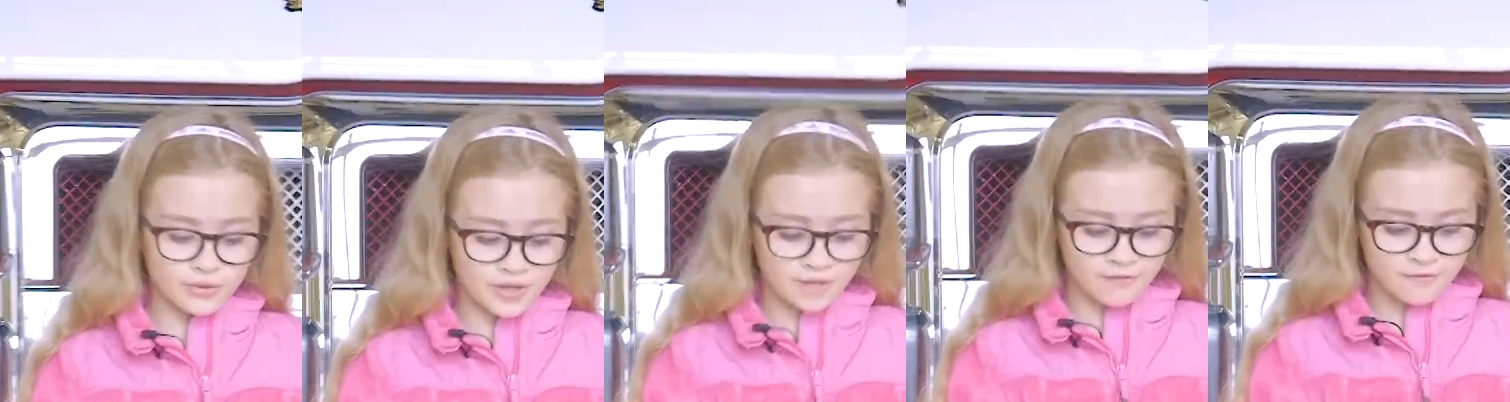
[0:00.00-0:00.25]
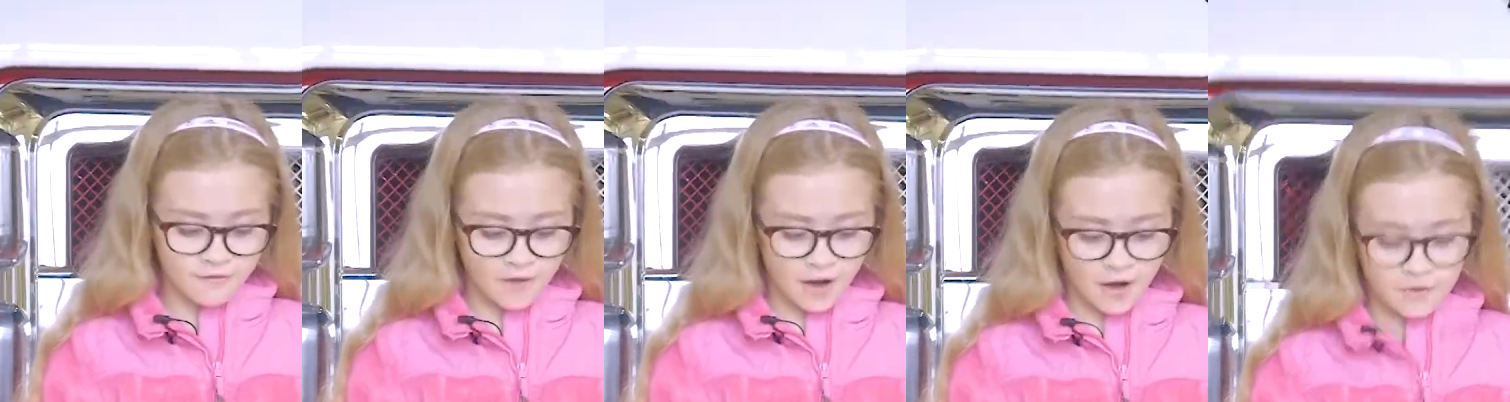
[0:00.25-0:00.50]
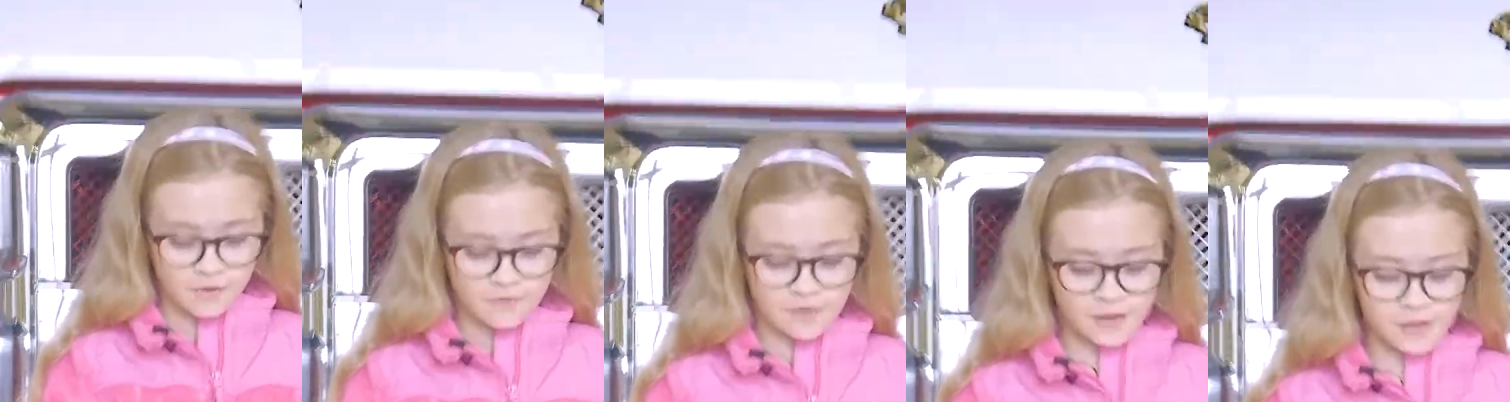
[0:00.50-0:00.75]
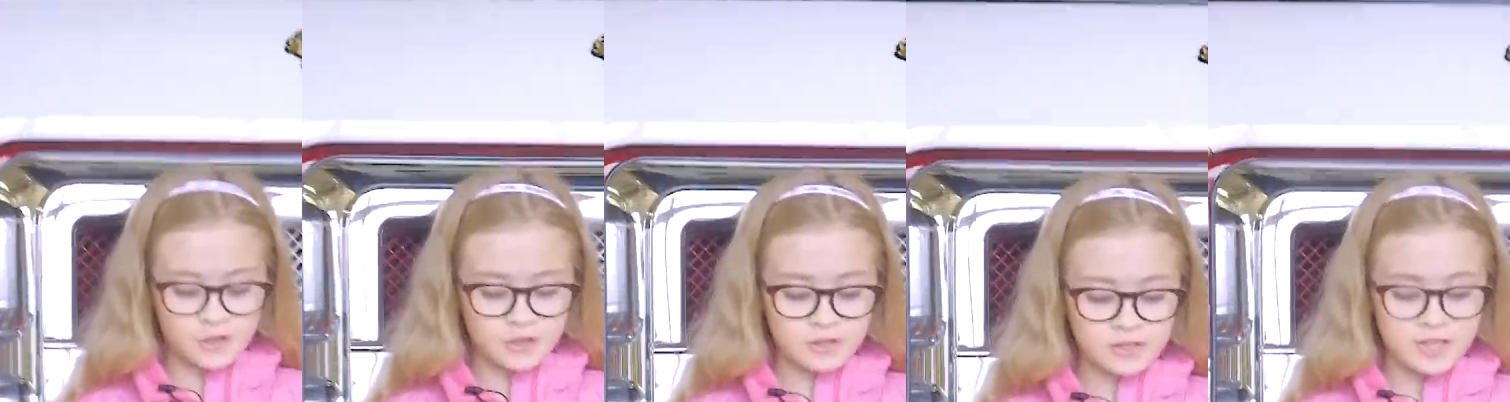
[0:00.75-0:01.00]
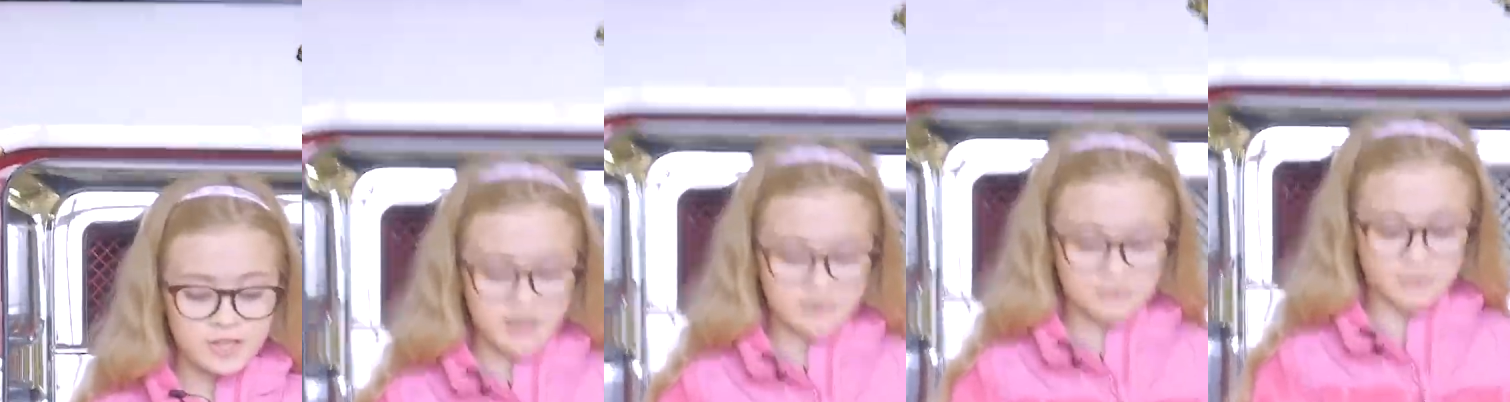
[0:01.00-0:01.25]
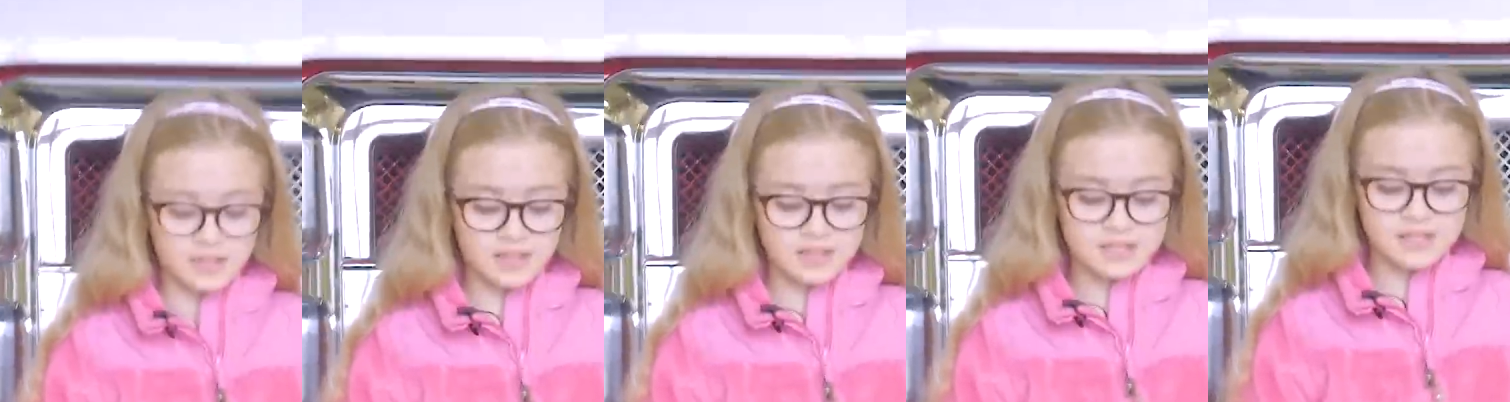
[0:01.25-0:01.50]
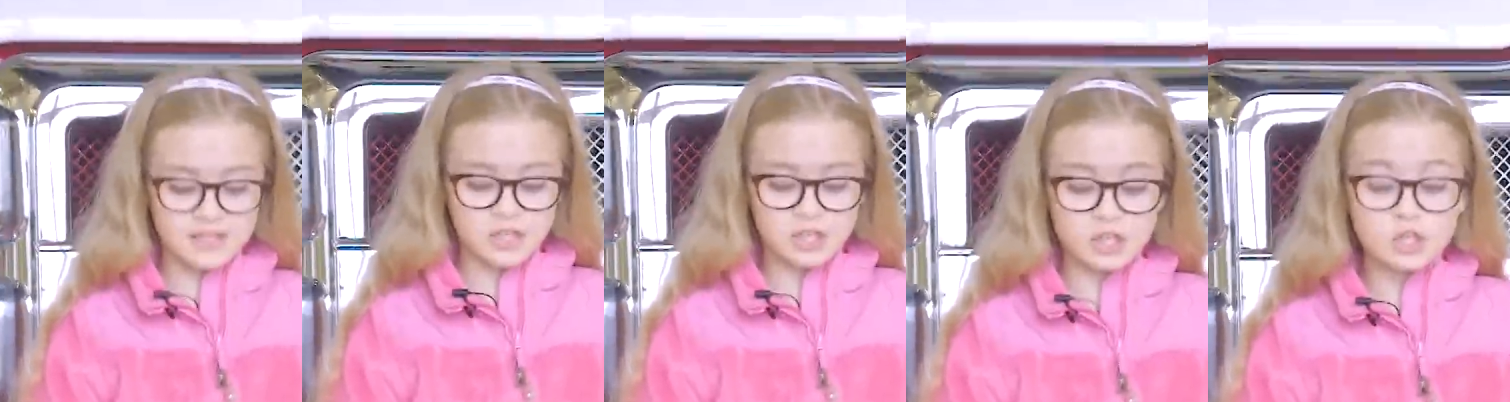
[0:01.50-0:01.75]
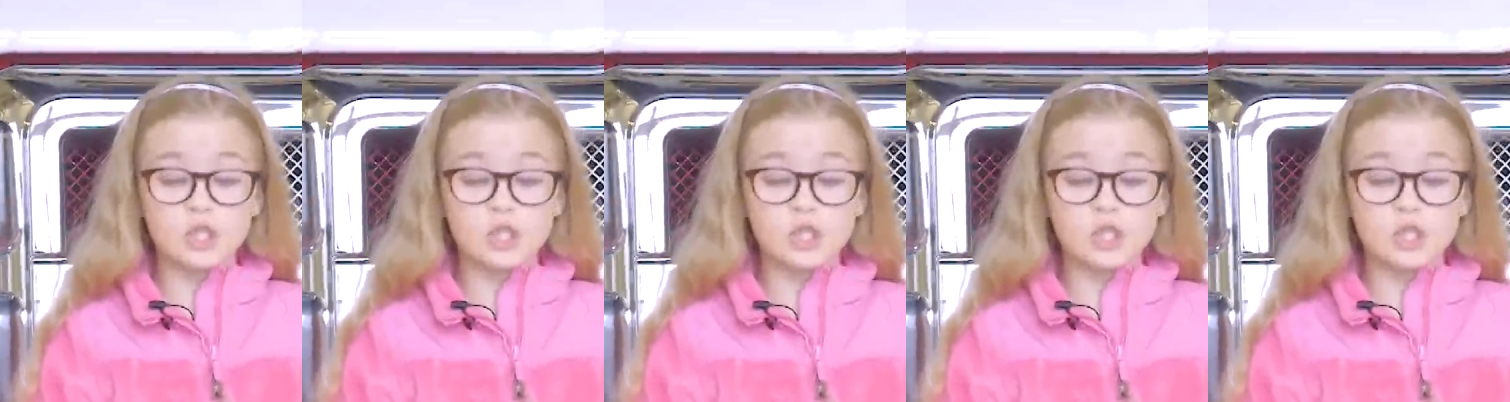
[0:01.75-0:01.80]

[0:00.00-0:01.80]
that firefighters have less than